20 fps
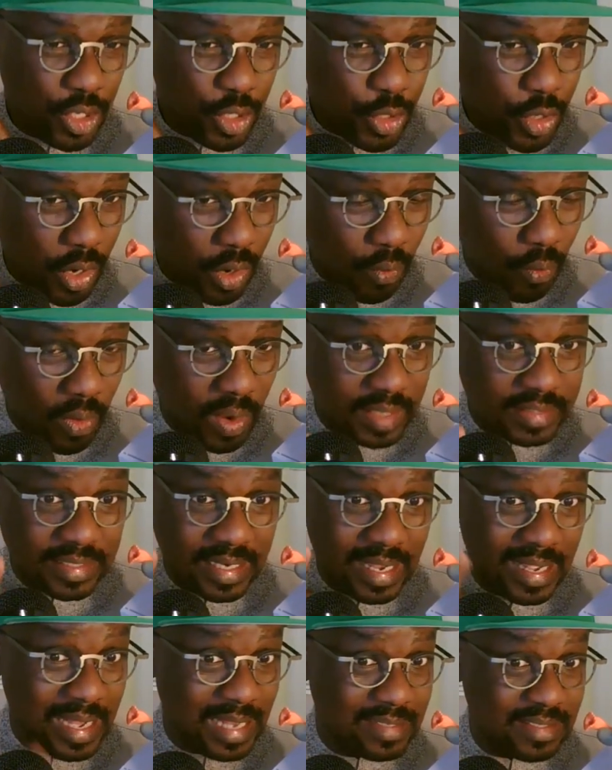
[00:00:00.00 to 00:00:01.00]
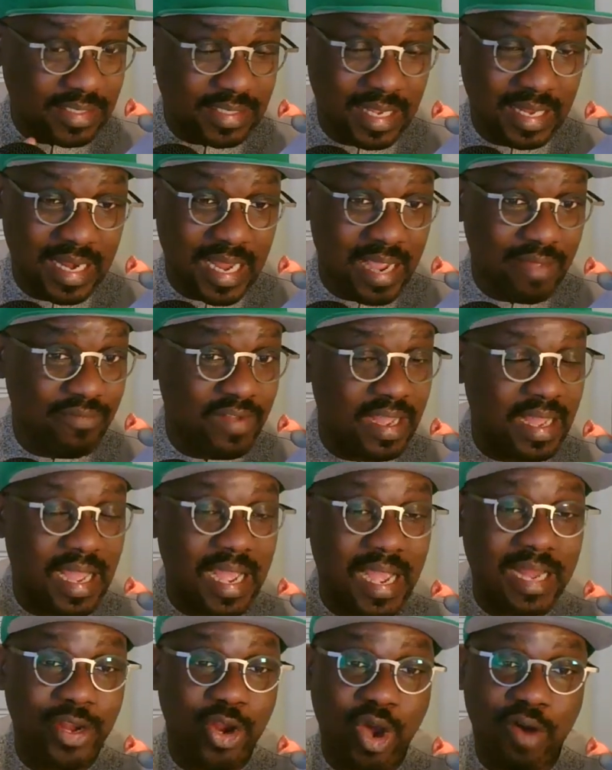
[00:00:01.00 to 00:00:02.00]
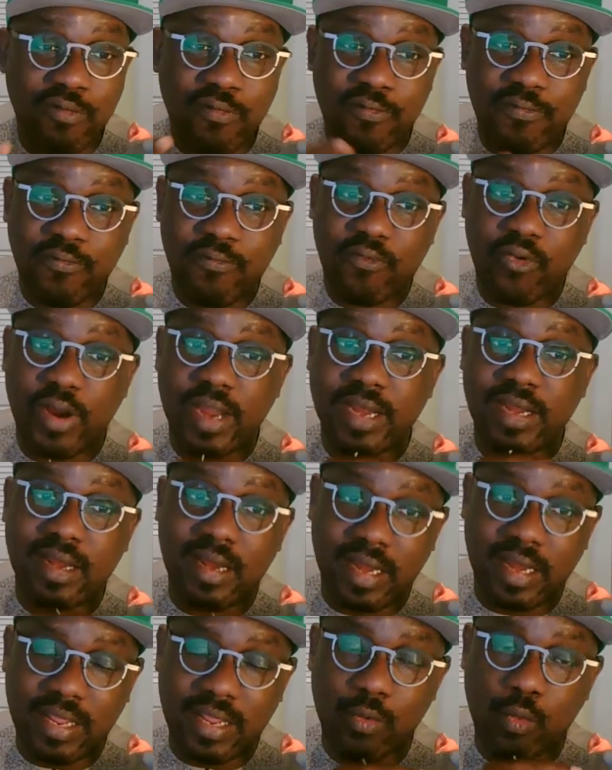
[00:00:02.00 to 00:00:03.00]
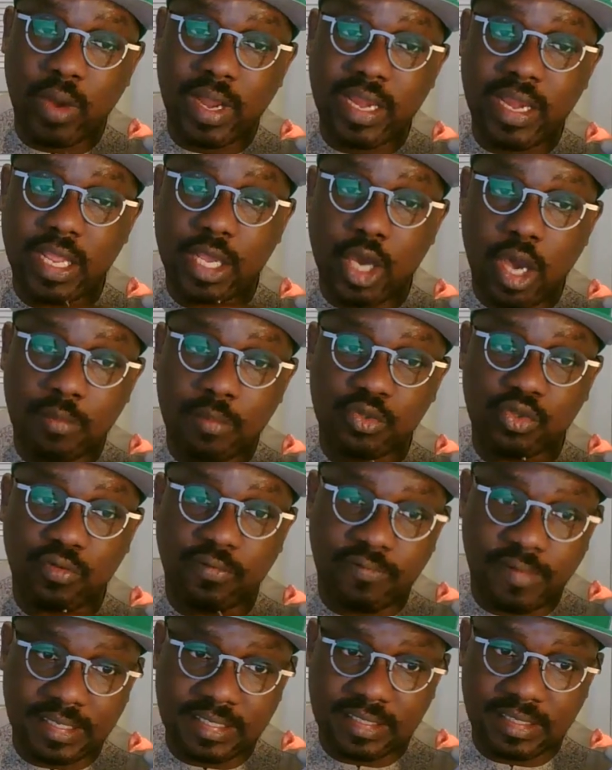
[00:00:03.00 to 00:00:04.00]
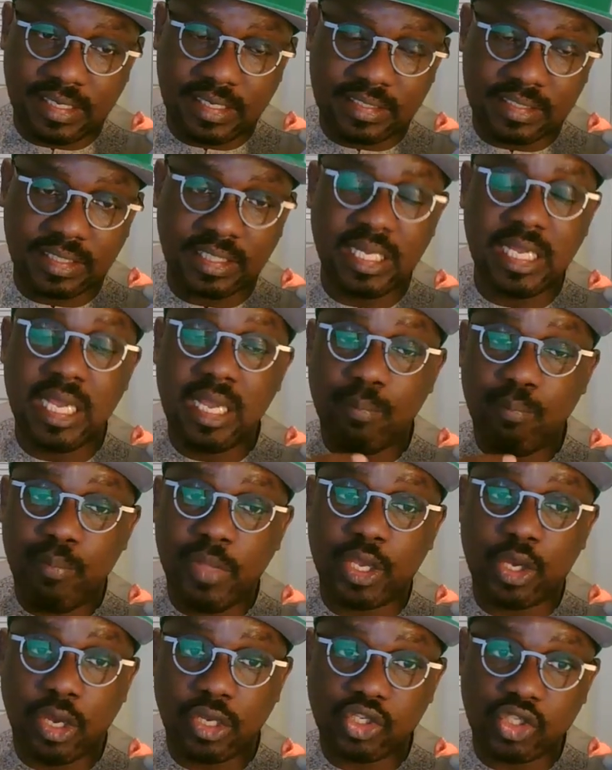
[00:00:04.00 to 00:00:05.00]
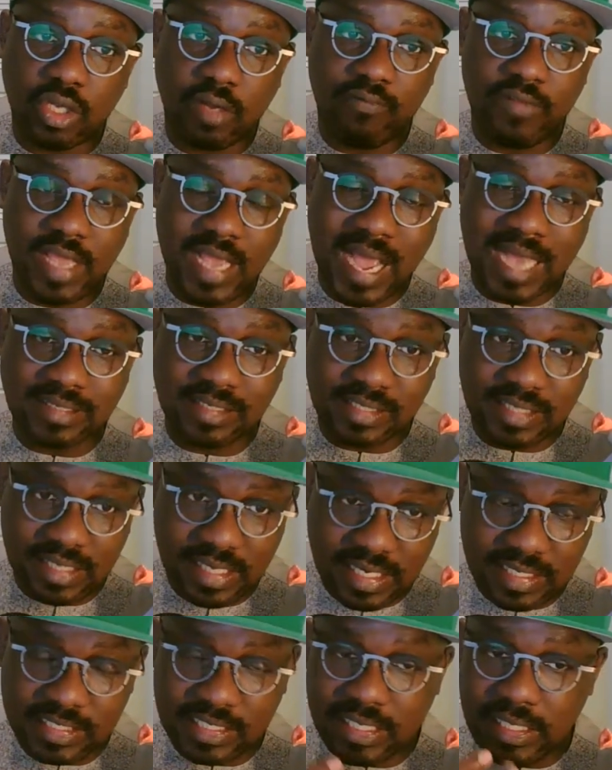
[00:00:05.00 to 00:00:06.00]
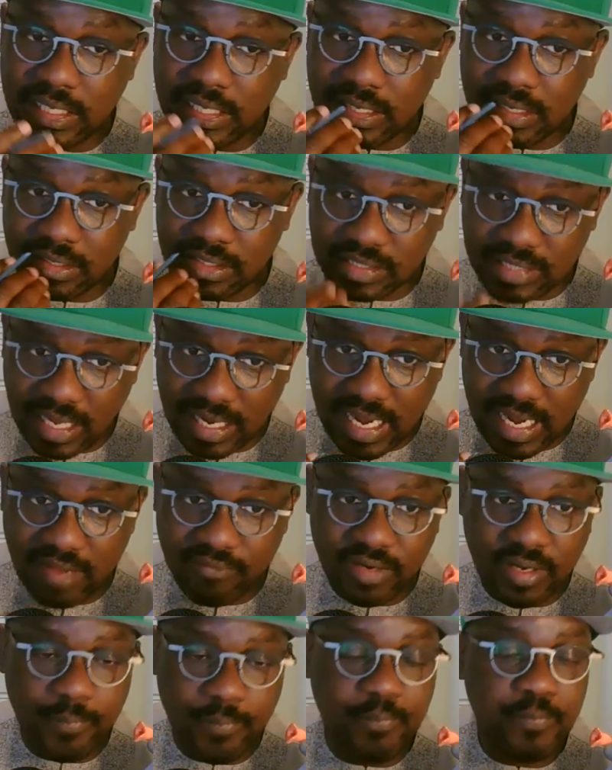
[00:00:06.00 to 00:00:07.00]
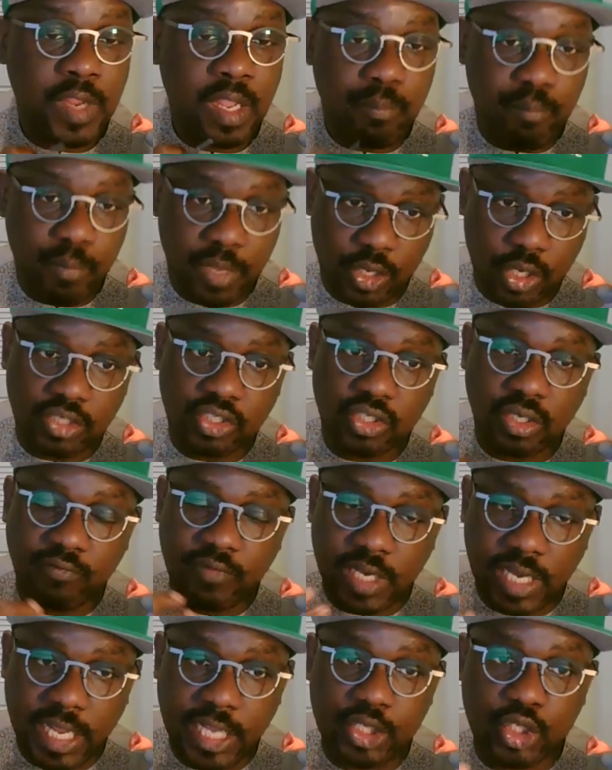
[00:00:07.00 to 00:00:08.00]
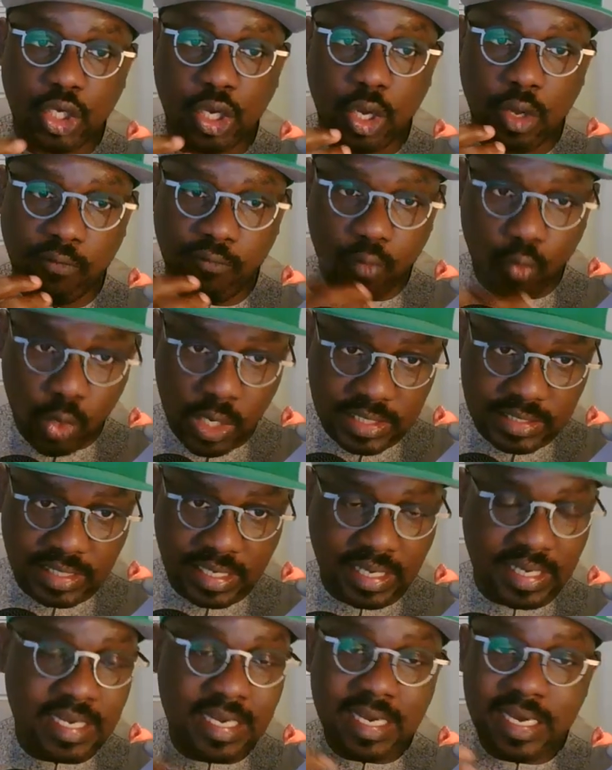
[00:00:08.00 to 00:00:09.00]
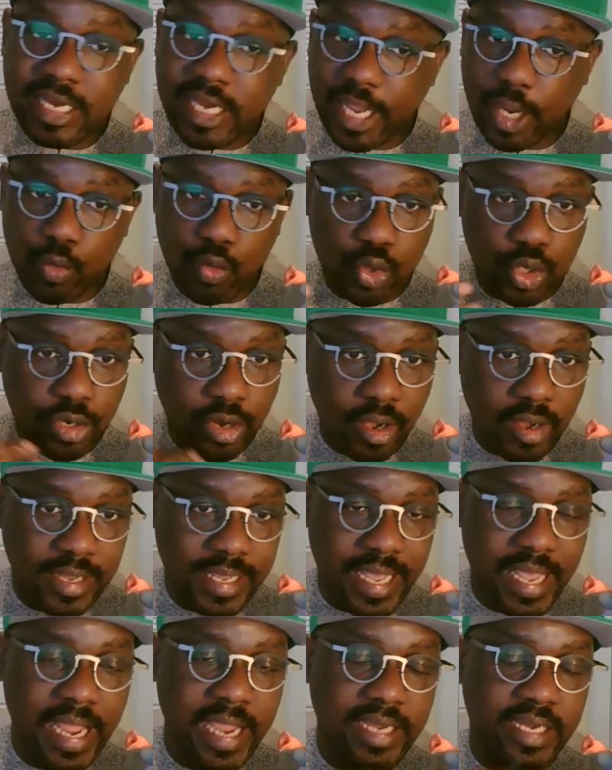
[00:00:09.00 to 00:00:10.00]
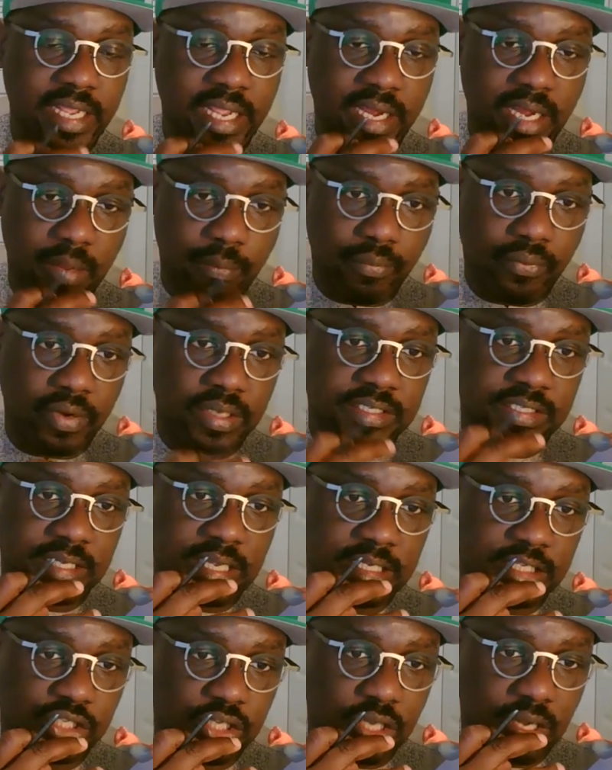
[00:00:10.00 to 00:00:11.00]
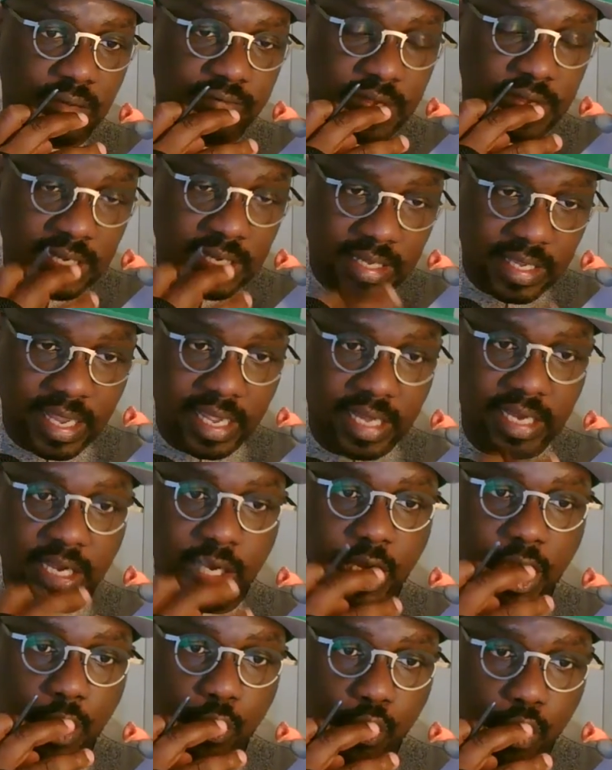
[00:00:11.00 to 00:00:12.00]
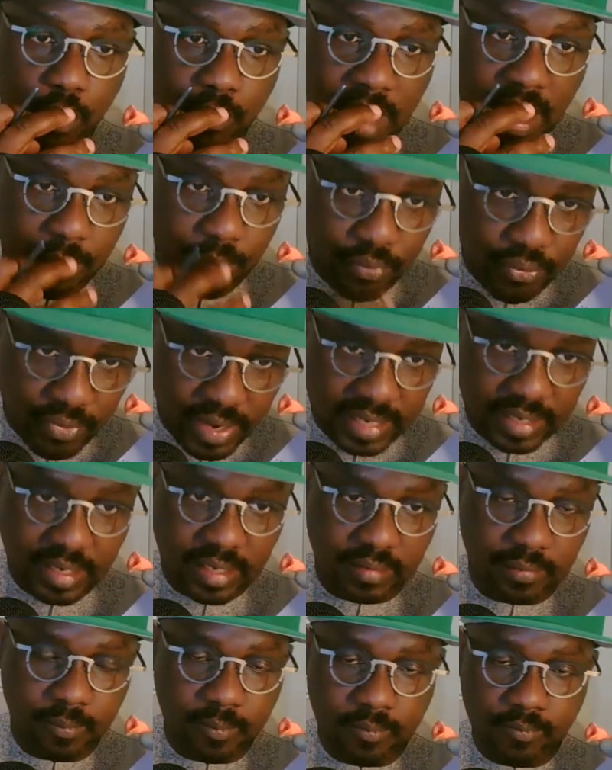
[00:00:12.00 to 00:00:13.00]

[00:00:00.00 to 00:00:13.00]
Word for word: Your water and saliva are not friendly when it comes to fertility because of the acidity in the saliva, because of the nature of water. They will not aid in the process of getting a woman pregnant.